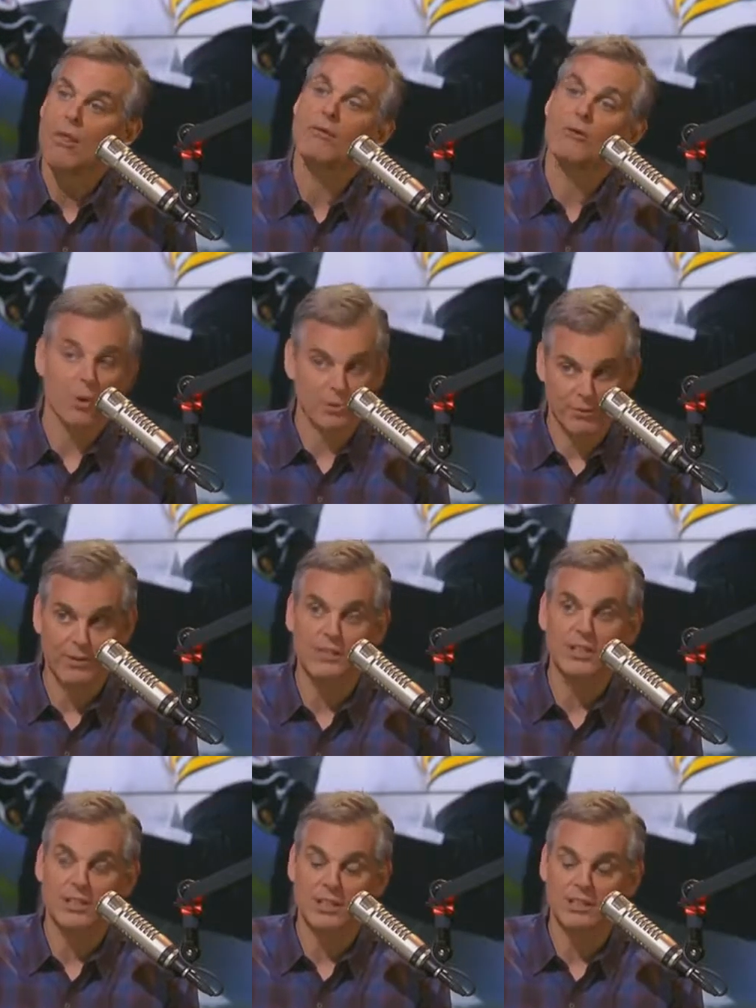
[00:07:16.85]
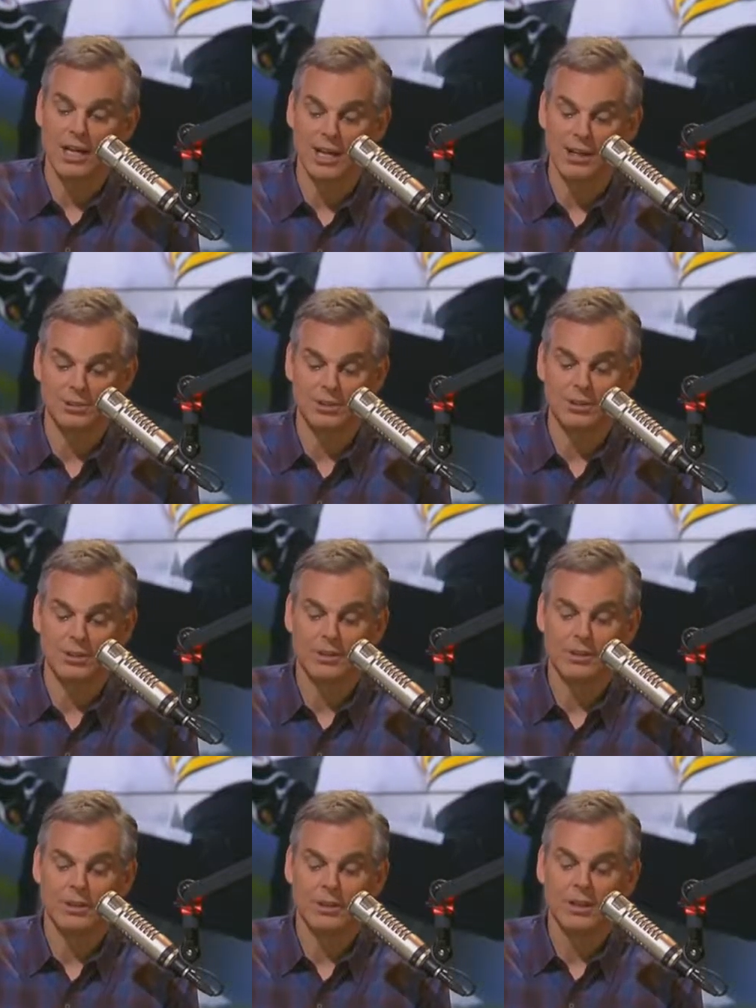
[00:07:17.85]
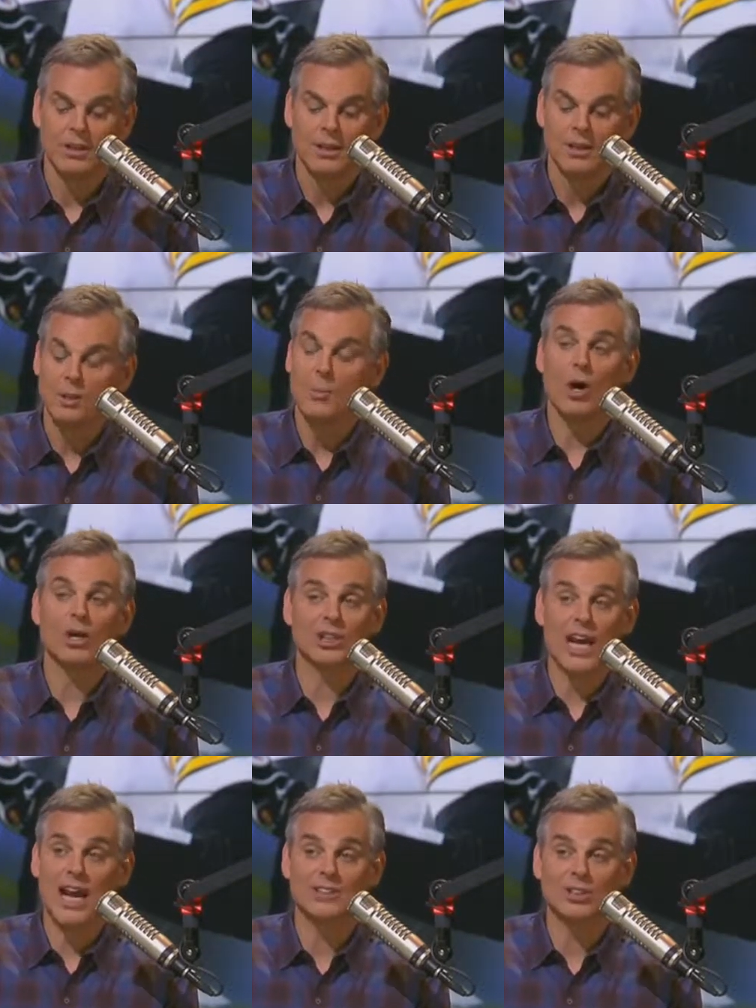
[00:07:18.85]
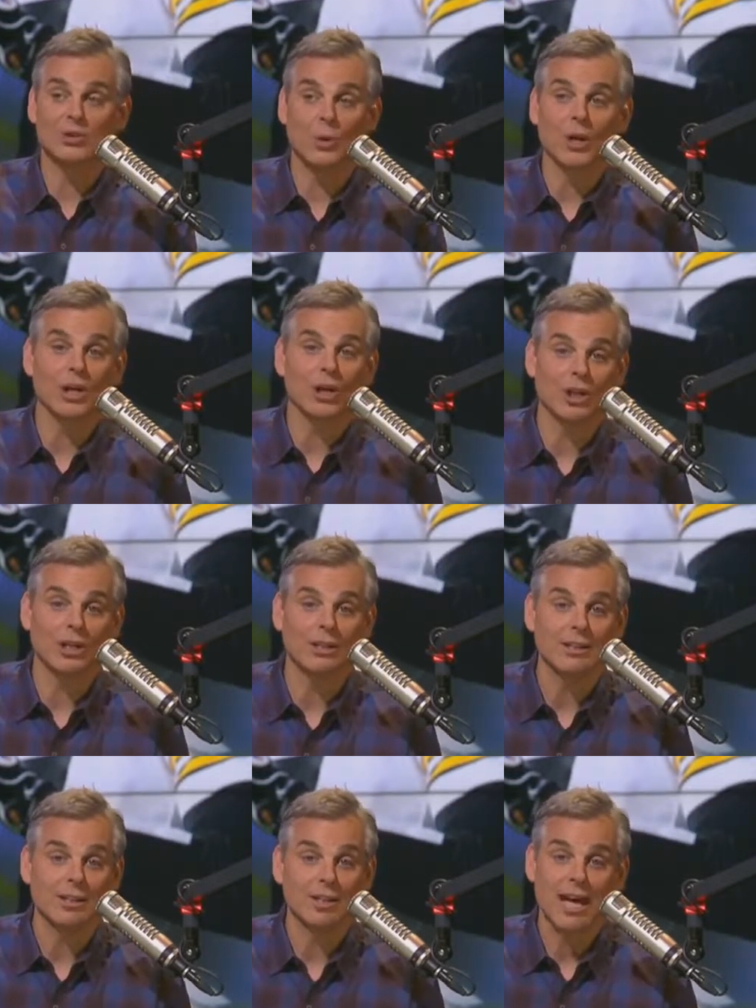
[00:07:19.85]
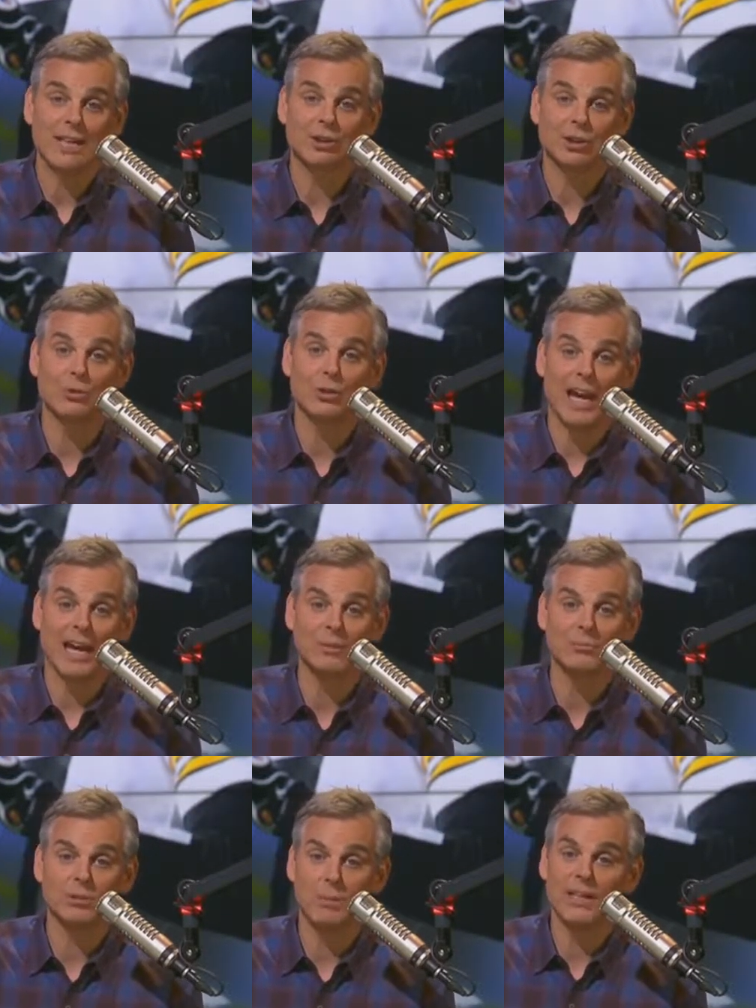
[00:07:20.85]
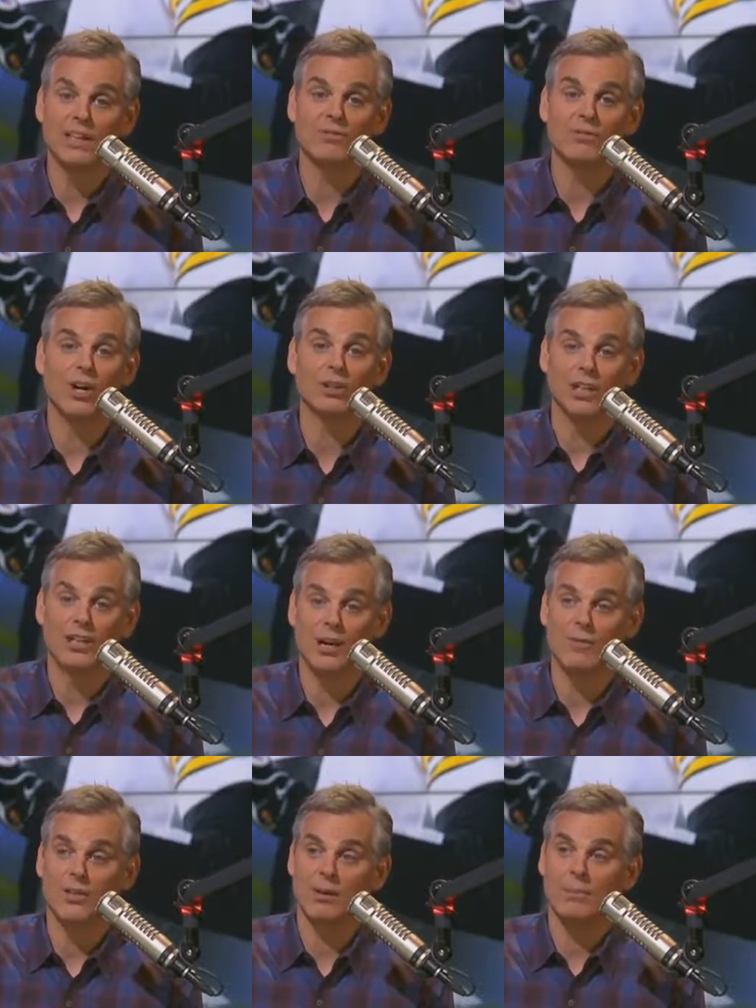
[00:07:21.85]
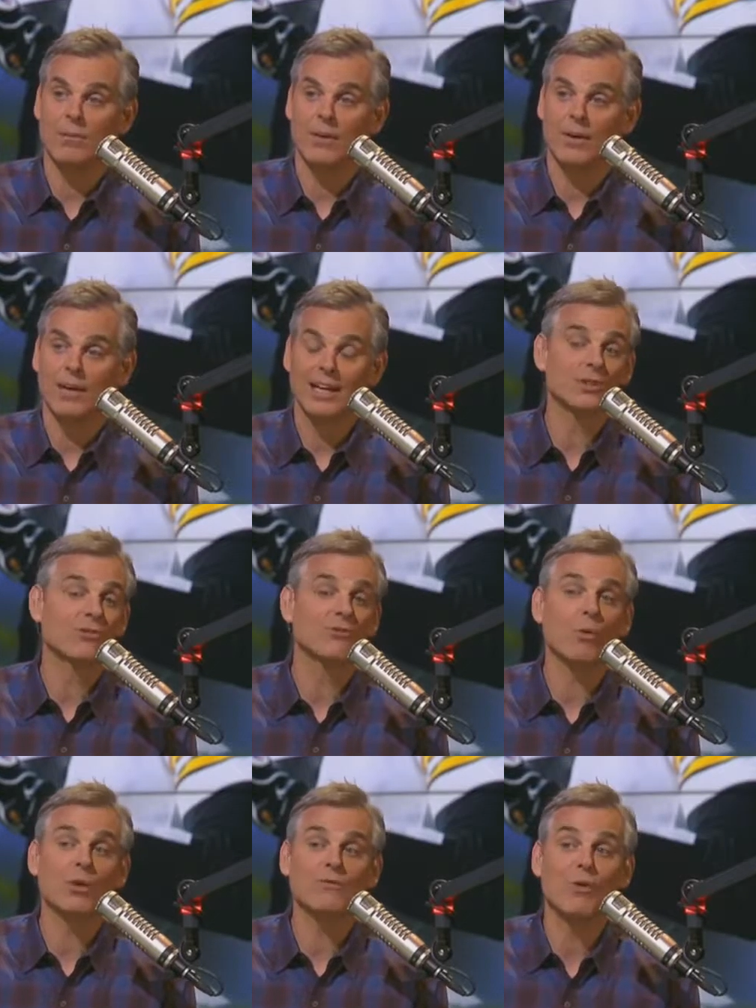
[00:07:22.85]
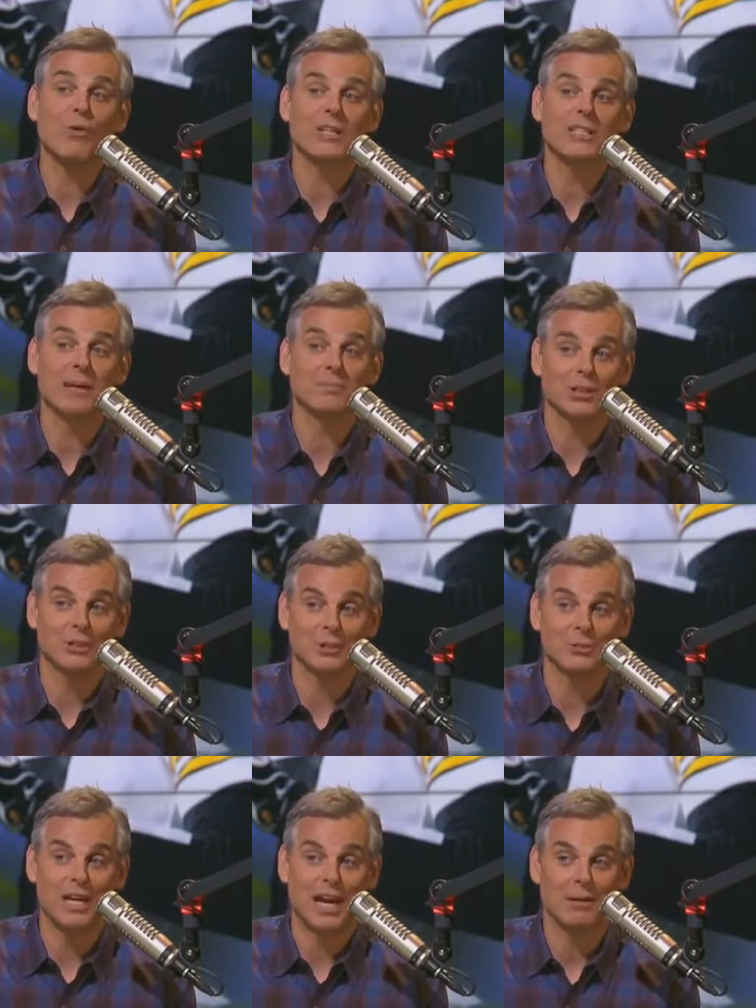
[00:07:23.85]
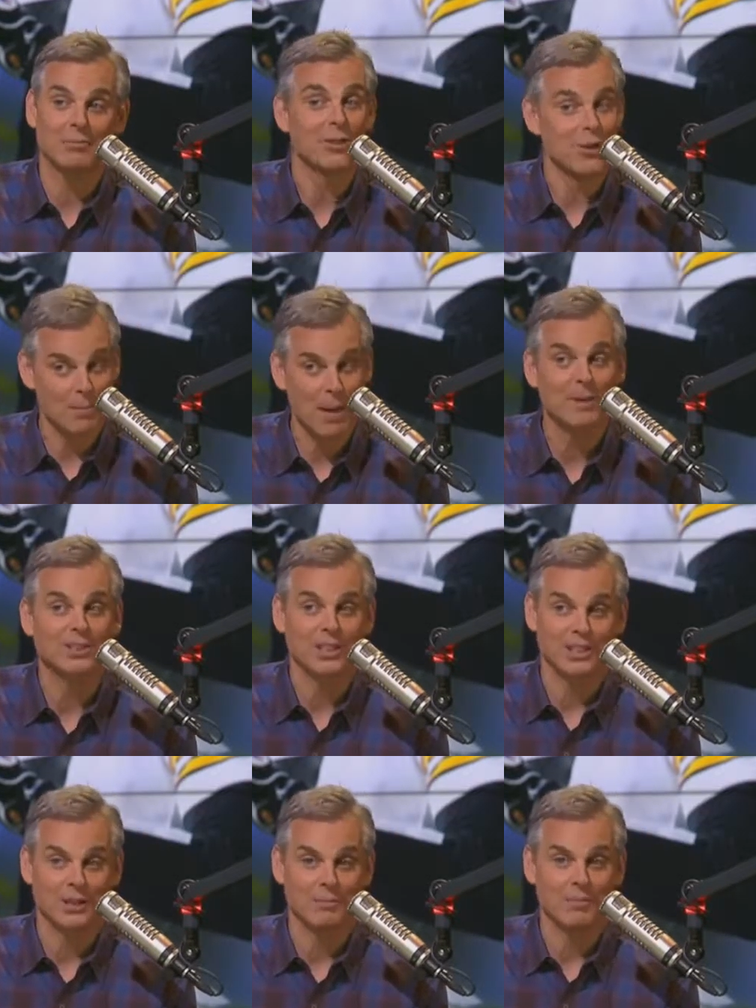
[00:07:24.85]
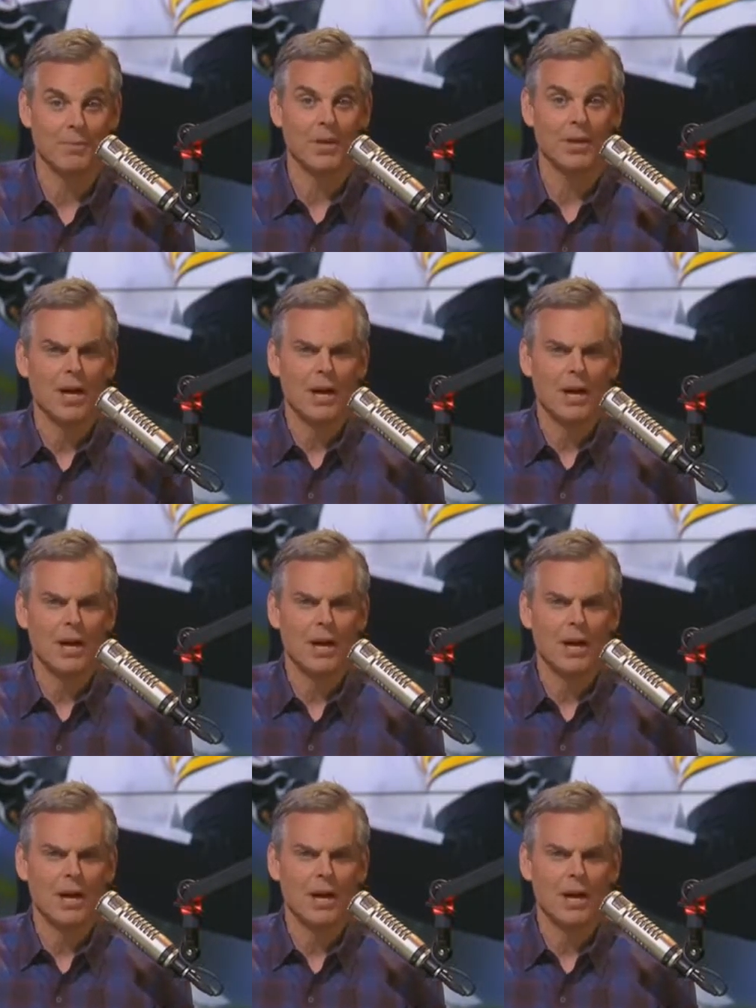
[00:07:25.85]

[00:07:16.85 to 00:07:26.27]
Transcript: Throw it 56 times. Lamar Jackson's really good. Last two games, media falls in love with him. He has 44 attempts in two games. They're babysitting him.